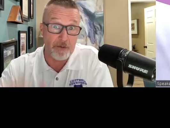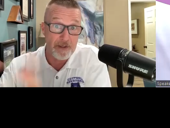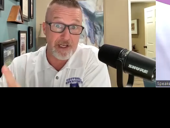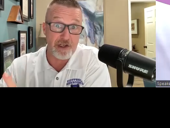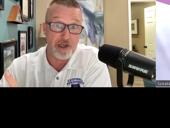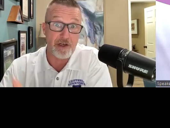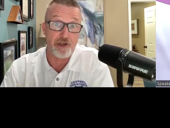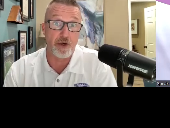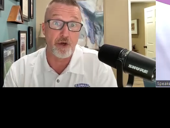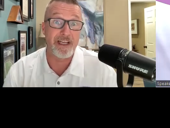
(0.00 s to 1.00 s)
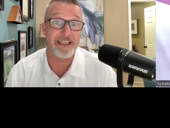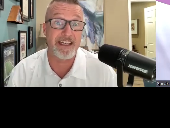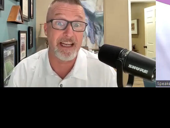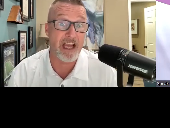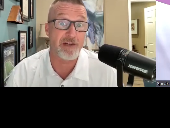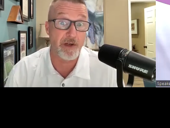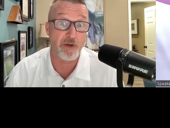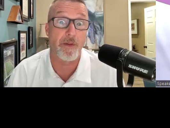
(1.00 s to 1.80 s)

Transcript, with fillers: a retention issue disengagement yeah.